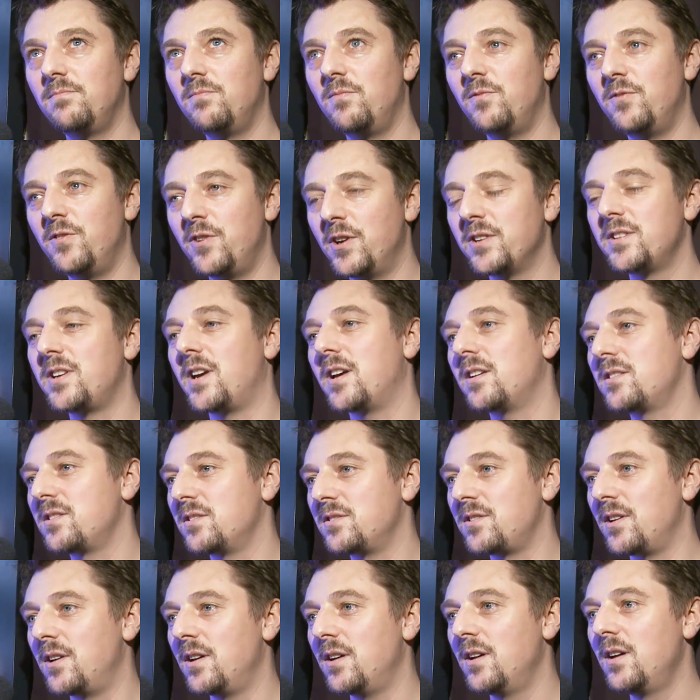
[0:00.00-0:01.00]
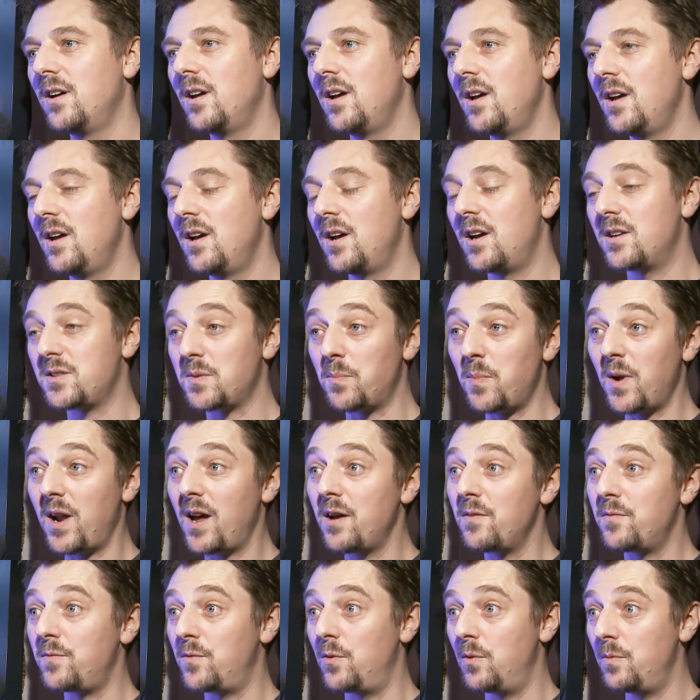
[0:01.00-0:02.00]
Vert.x as a as a
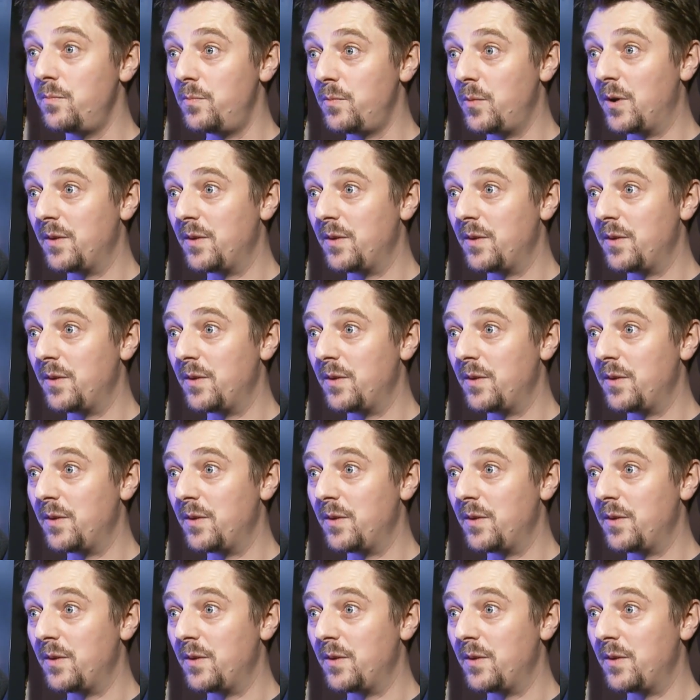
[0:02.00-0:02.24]
platform.